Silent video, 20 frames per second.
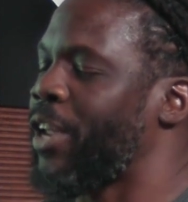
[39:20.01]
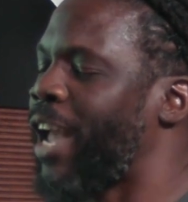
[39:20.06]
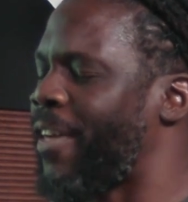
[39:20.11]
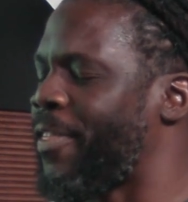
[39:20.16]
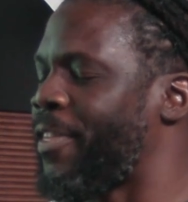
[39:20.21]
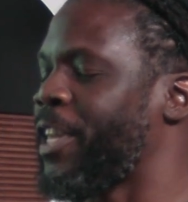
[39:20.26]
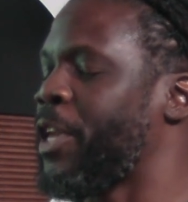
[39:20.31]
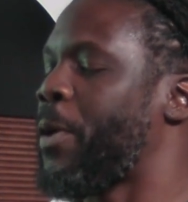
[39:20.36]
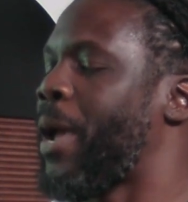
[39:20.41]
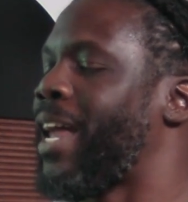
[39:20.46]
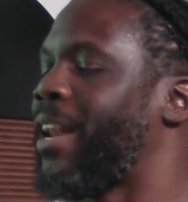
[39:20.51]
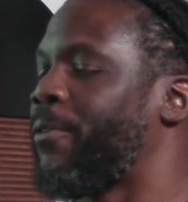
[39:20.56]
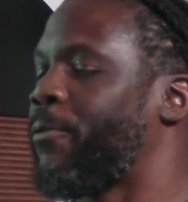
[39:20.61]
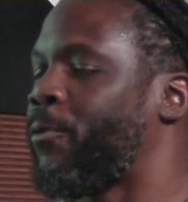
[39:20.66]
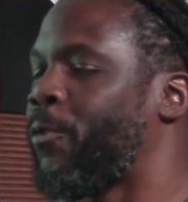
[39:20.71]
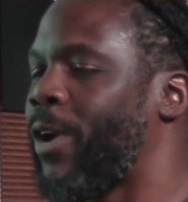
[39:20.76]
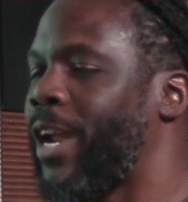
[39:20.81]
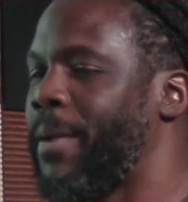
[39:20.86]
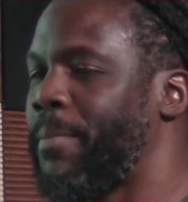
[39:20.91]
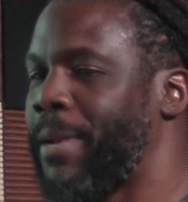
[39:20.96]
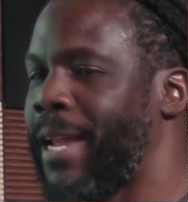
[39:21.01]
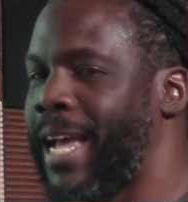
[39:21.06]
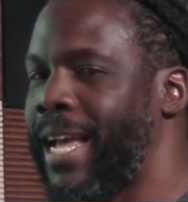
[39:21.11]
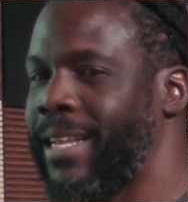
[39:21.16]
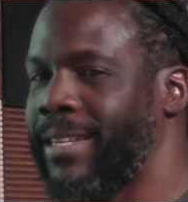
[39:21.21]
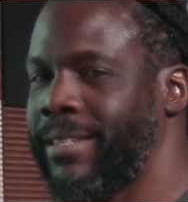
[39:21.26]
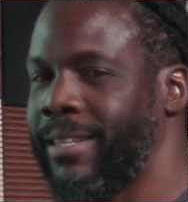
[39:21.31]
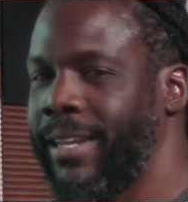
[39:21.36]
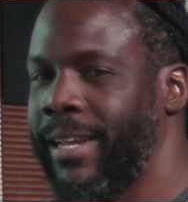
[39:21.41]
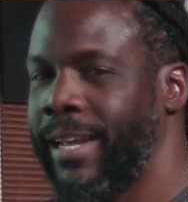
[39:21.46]
I think you had it framed
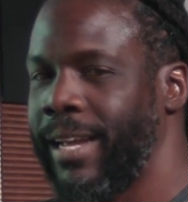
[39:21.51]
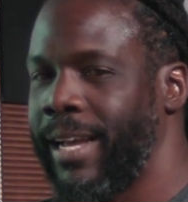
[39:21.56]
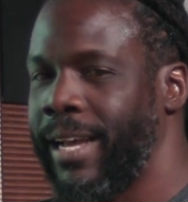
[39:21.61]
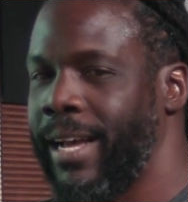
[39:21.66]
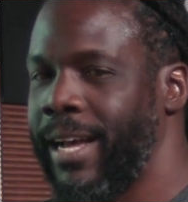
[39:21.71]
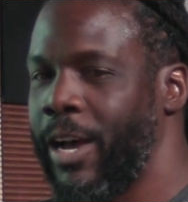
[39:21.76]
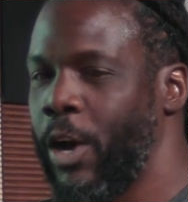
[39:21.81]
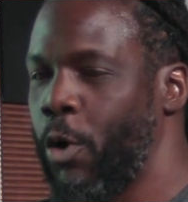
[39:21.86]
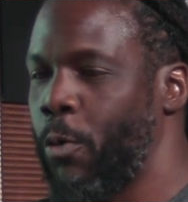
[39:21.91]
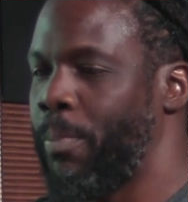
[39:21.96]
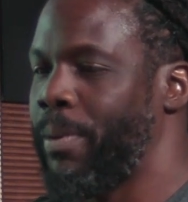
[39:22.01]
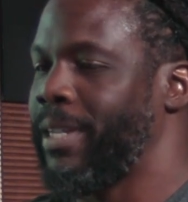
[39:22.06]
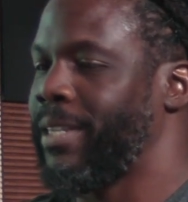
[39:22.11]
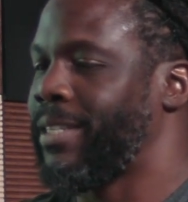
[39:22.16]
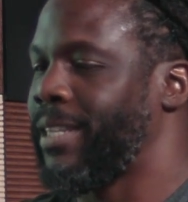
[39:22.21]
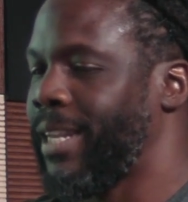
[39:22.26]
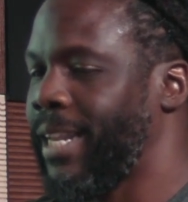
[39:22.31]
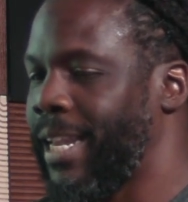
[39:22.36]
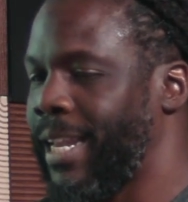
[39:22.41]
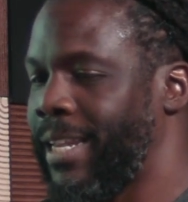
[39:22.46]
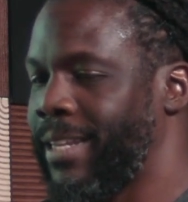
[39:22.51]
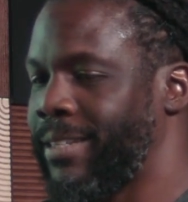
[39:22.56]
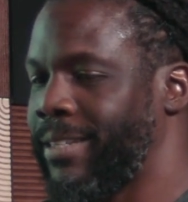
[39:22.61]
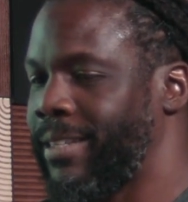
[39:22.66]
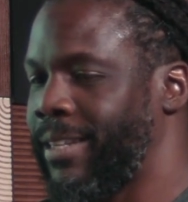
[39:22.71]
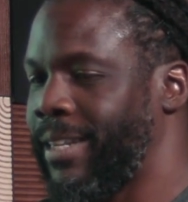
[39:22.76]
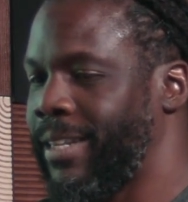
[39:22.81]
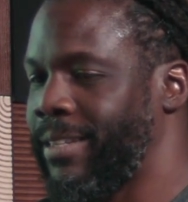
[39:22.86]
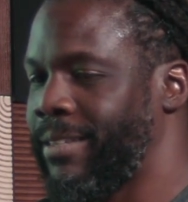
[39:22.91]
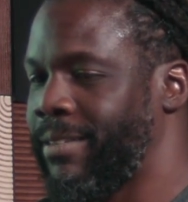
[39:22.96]
as uh, obesity
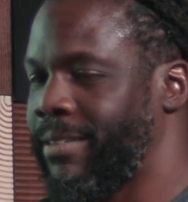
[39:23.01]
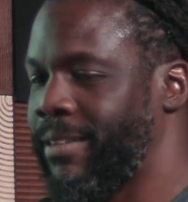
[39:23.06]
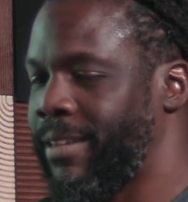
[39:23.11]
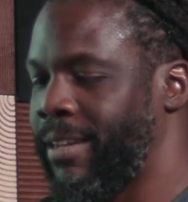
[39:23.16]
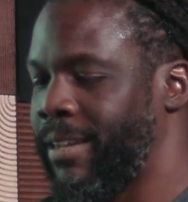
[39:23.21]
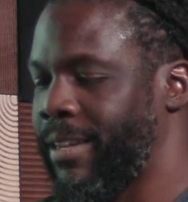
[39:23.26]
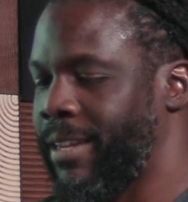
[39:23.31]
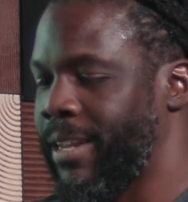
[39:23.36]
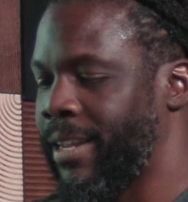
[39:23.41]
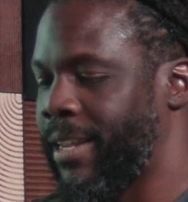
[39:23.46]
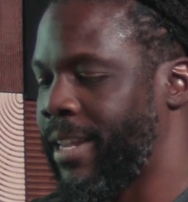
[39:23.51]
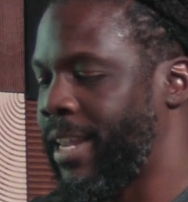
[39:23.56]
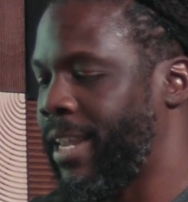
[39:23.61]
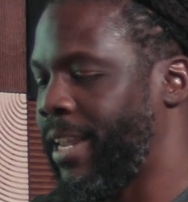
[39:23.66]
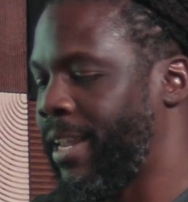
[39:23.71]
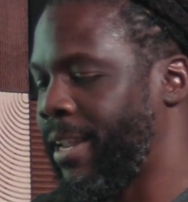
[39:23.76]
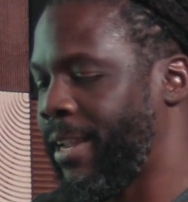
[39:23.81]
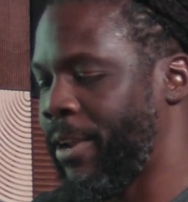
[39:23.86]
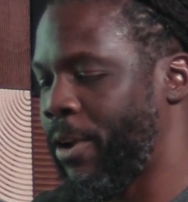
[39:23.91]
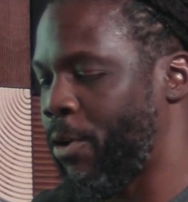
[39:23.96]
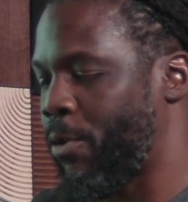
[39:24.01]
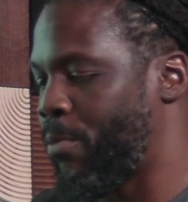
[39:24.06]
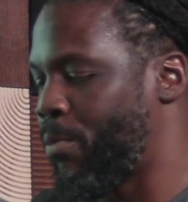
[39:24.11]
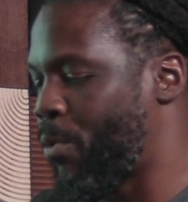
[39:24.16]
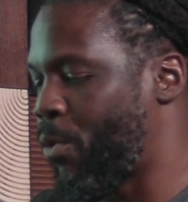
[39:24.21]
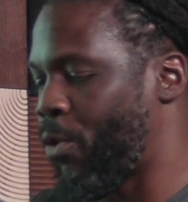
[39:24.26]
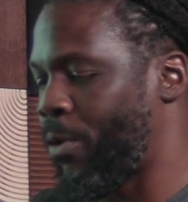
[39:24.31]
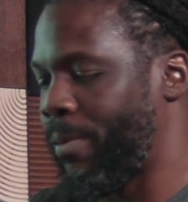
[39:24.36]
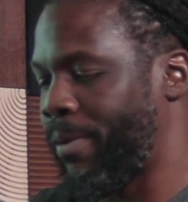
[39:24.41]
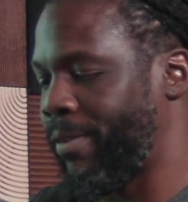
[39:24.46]
is is a, a key
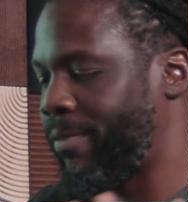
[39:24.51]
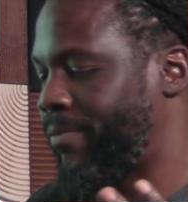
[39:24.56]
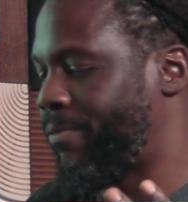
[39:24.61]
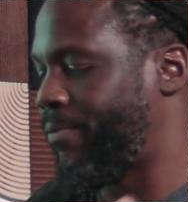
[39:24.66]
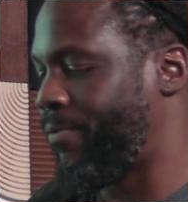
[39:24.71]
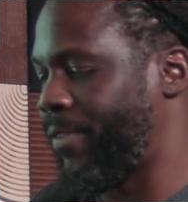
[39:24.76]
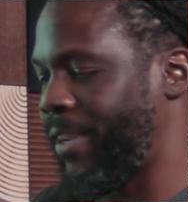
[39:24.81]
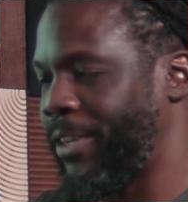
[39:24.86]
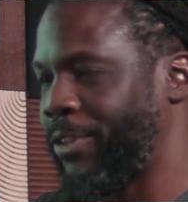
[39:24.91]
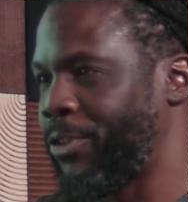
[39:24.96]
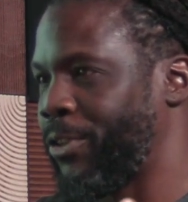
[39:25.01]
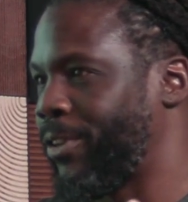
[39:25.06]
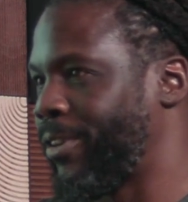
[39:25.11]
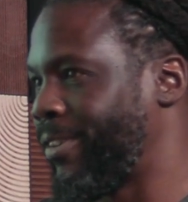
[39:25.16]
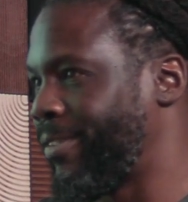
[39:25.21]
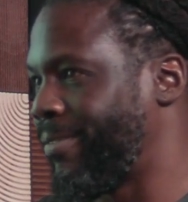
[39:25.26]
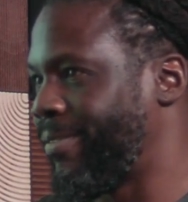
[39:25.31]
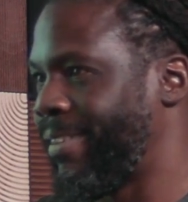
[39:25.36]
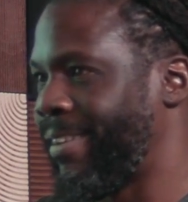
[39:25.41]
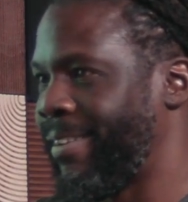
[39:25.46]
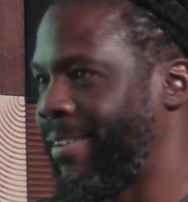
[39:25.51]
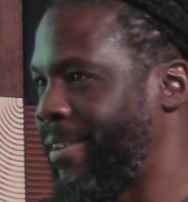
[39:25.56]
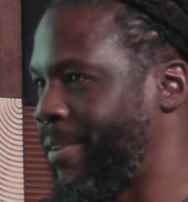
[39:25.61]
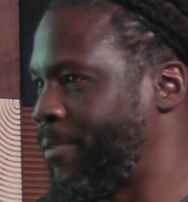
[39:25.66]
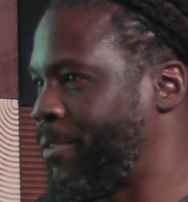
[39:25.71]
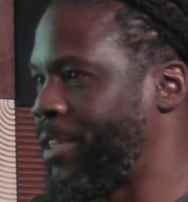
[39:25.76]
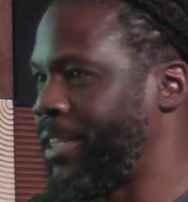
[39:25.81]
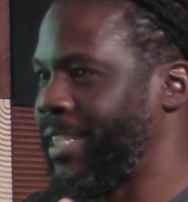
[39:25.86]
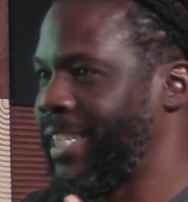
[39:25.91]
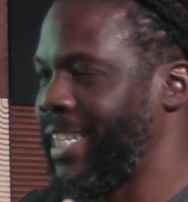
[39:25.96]
comorbid feature uh, yeah.
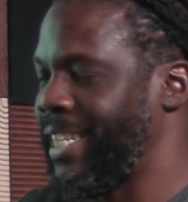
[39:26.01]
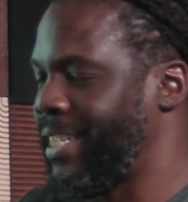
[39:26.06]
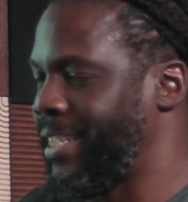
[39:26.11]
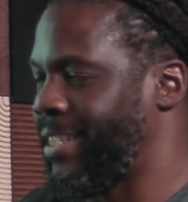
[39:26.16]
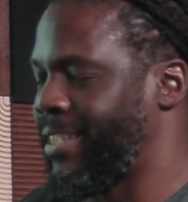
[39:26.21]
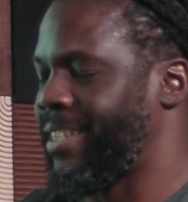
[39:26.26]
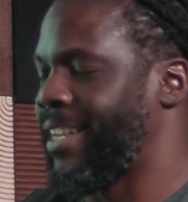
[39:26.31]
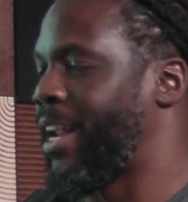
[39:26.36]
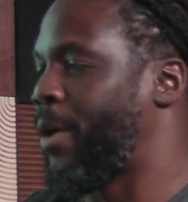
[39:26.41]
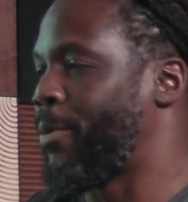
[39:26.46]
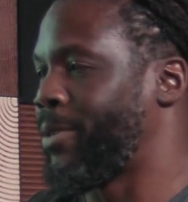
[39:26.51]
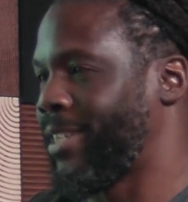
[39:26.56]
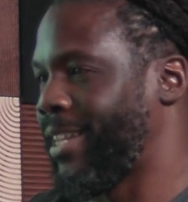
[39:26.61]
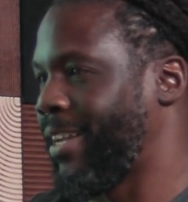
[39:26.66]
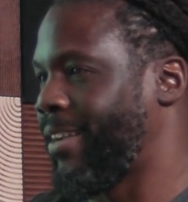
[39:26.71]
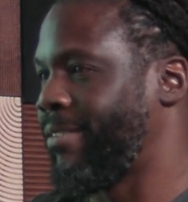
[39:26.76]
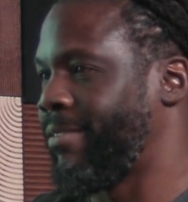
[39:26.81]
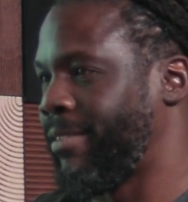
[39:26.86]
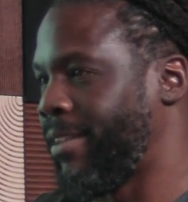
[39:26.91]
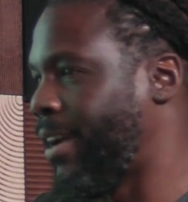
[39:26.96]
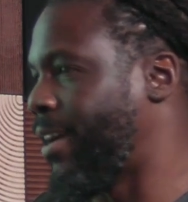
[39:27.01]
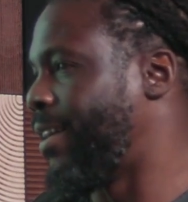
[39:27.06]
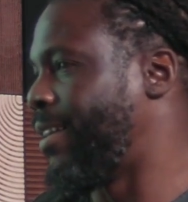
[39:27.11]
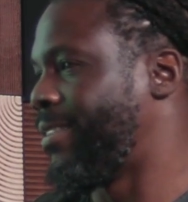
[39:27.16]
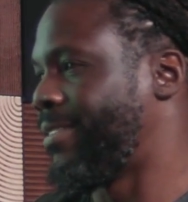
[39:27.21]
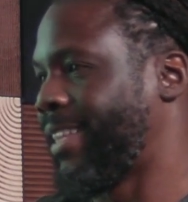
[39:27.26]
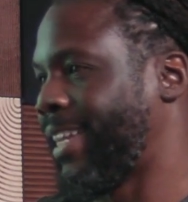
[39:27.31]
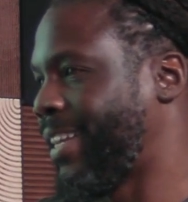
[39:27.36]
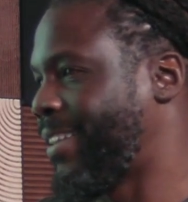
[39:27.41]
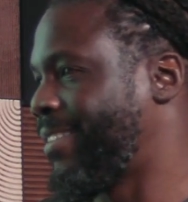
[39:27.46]
of diseases, yeah. and I was like, "Duh!"
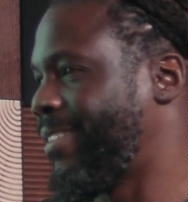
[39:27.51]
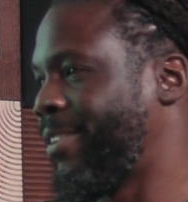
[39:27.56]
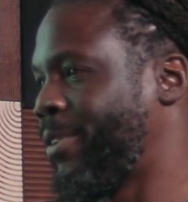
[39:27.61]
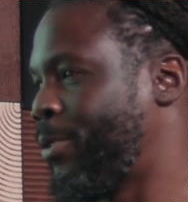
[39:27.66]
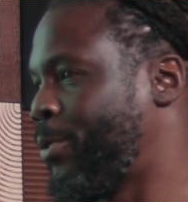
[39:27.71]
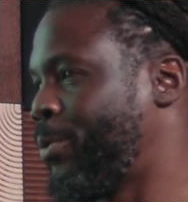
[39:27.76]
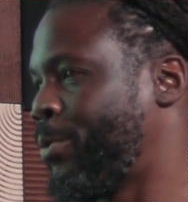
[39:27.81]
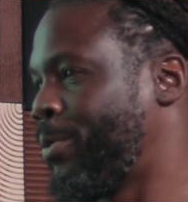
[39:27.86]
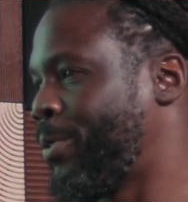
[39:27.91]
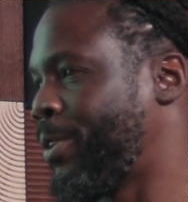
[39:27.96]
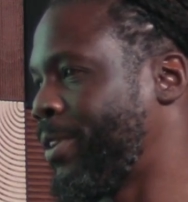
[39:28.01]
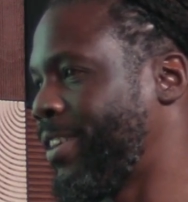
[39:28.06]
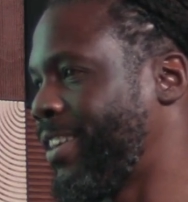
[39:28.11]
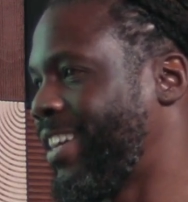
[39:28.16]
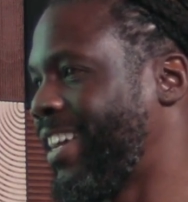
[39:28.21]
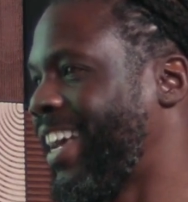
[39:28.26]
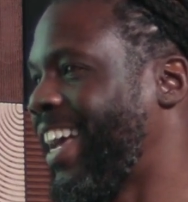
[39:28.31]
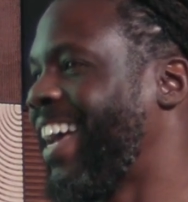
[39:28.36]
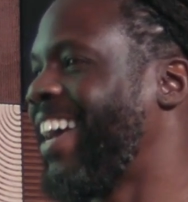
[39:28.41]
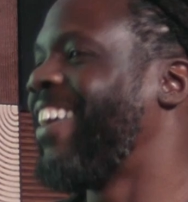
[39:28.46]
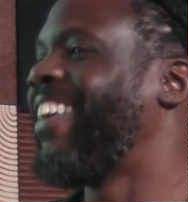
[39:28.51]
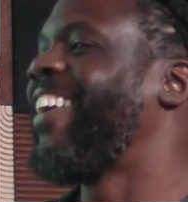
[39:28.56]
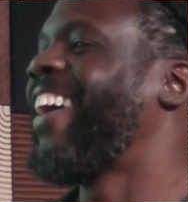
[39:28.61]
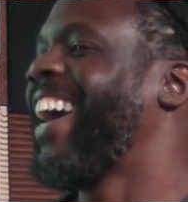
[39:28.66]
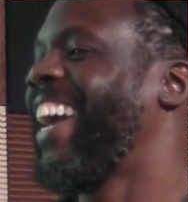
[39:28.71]
Like, who? right? That's obvious.